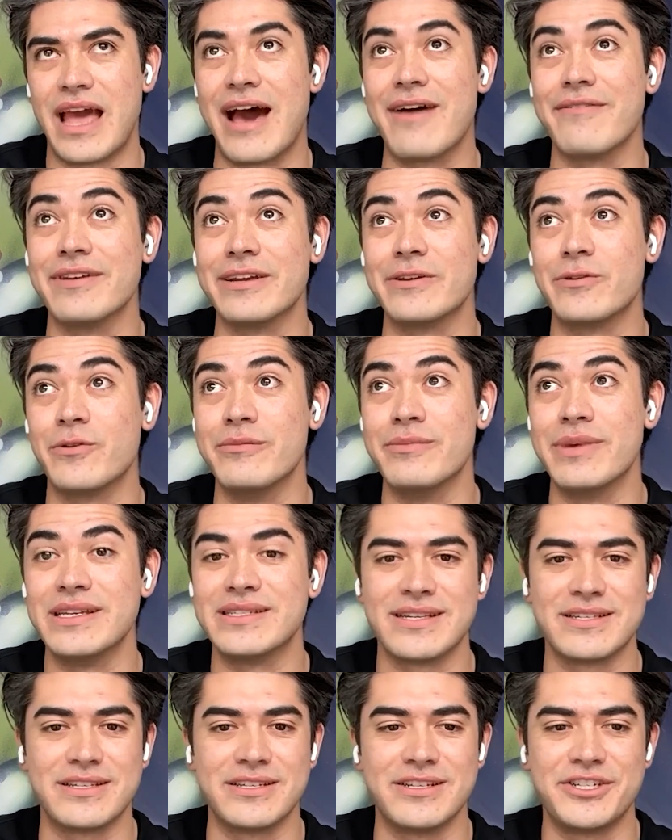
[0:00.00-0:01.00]
Having
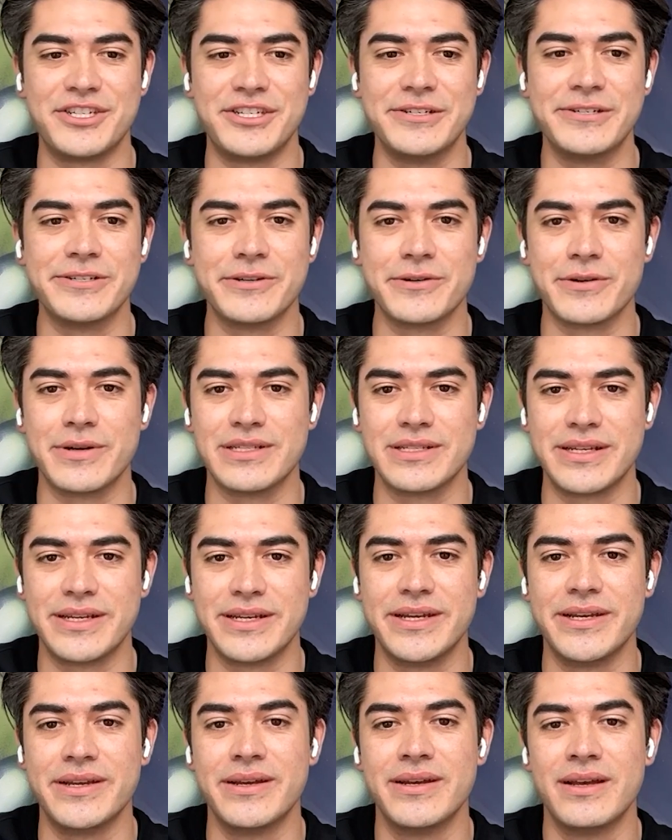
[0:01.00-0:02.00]
Coinbase as a shield or as
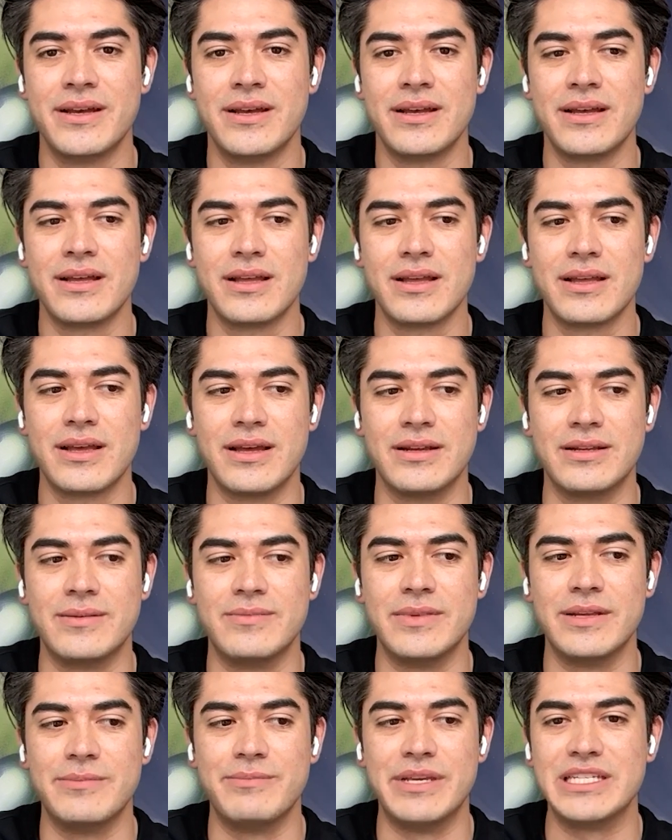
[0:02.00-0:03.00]
a
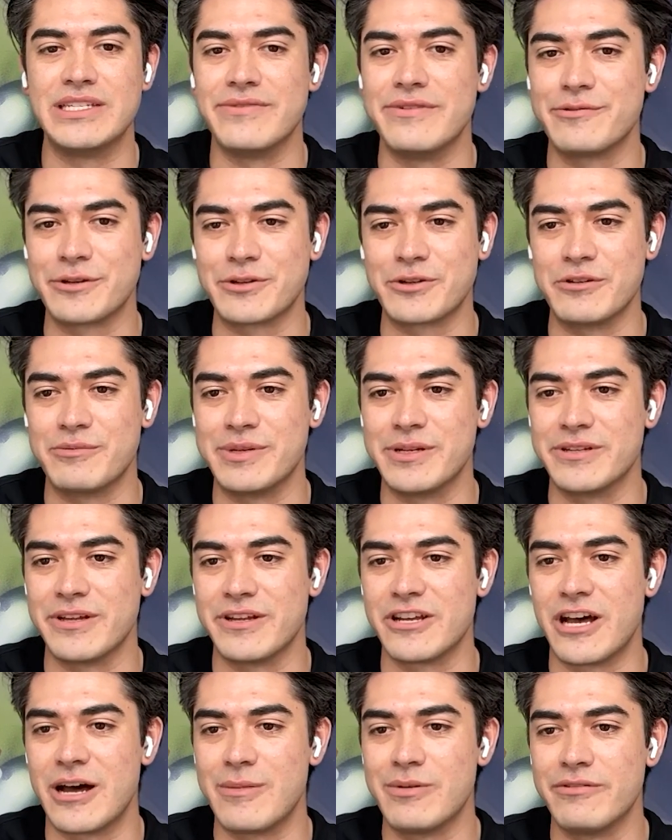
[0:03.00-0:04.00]
piece of infrastructure to build
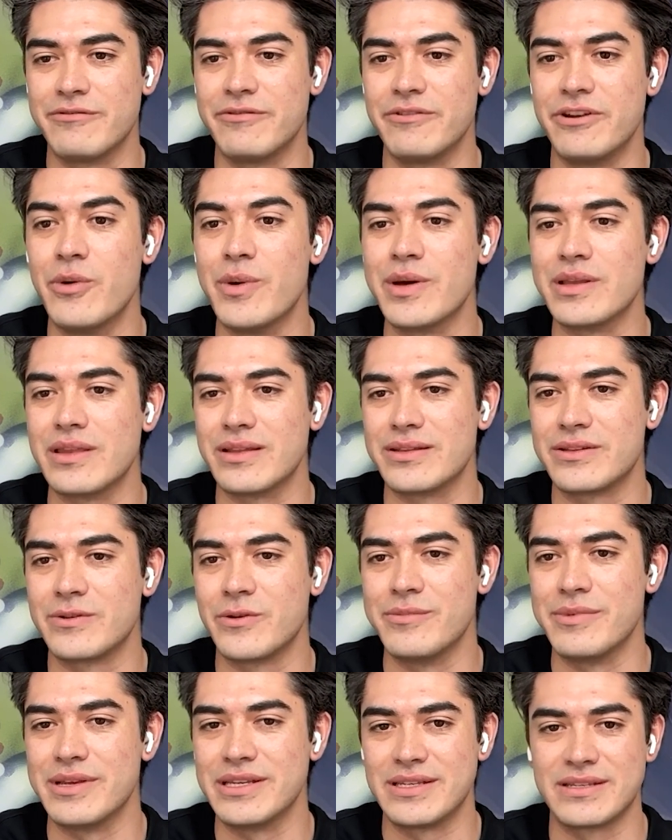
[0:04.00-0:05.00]
on top of, knowing that
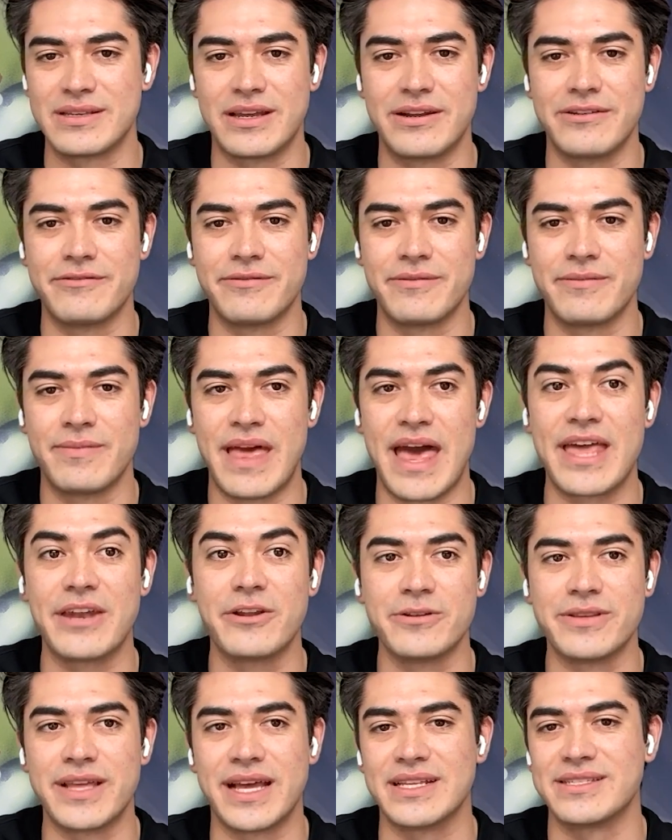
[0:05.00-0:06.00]
Coinbase has kind of
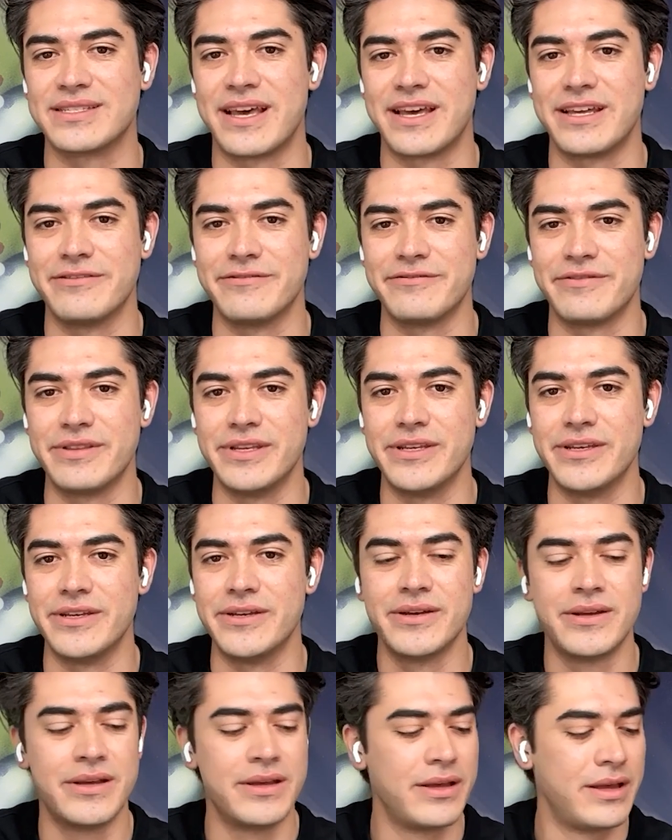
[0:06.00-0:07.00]
handled that side of
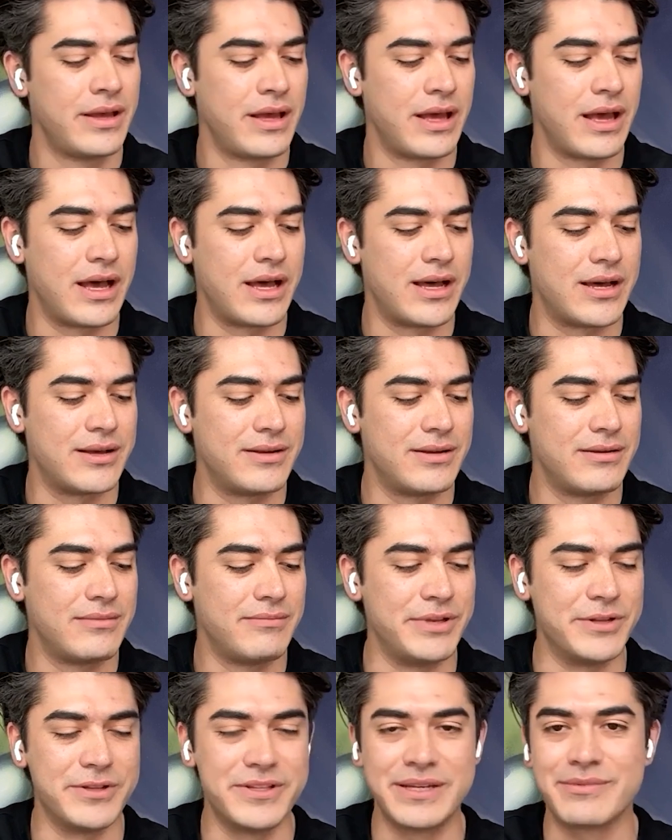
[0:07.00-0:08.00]
the
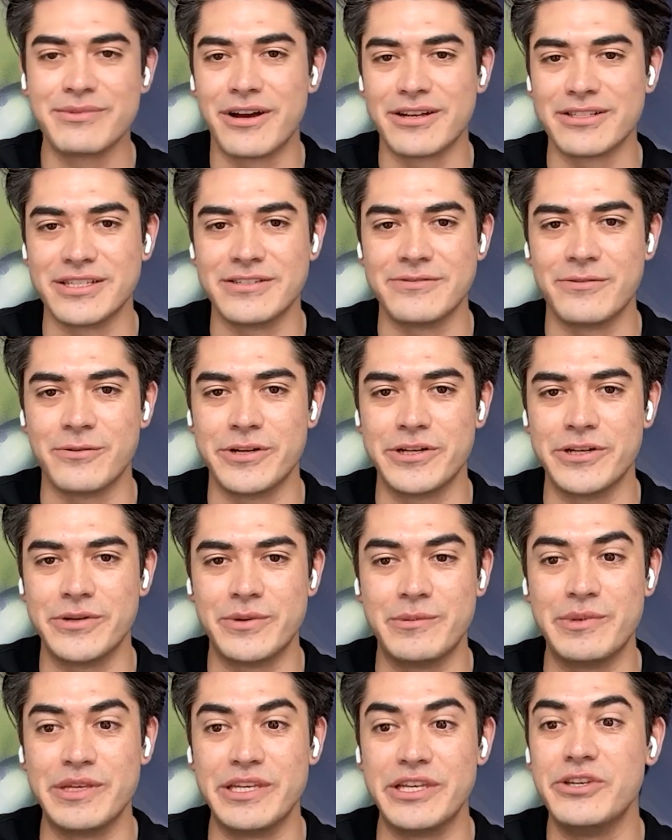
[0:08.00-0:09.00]
building process for
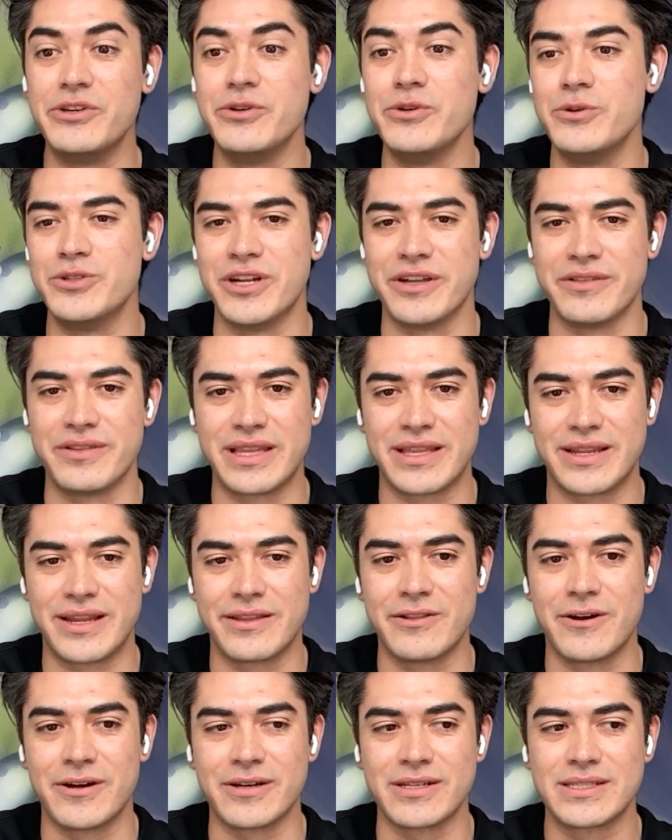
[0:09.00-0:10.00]
you would be huge. And I think that
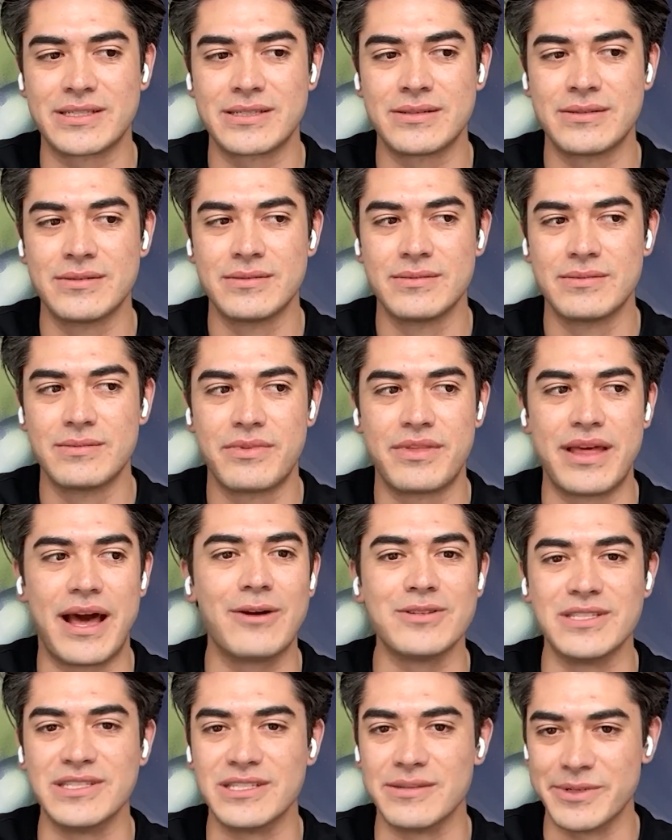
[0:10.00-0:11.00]
unlocks
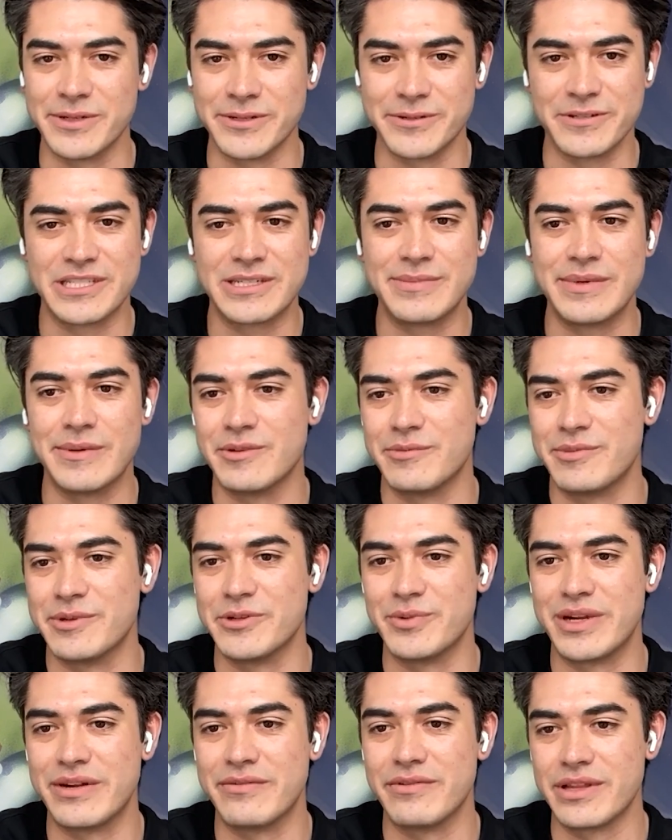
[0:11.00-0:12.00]
thousands of builders to be able to
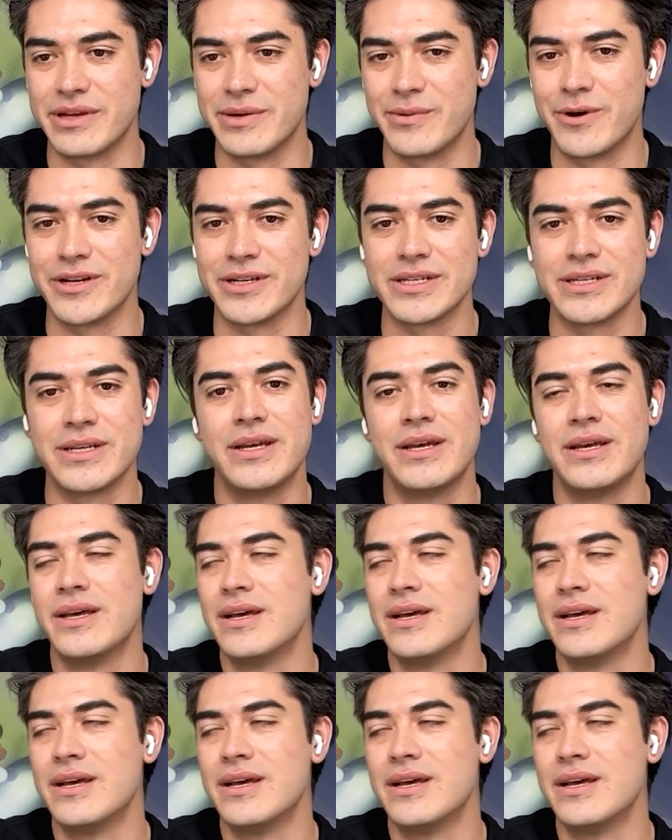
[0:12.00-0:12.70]
build whatever they want.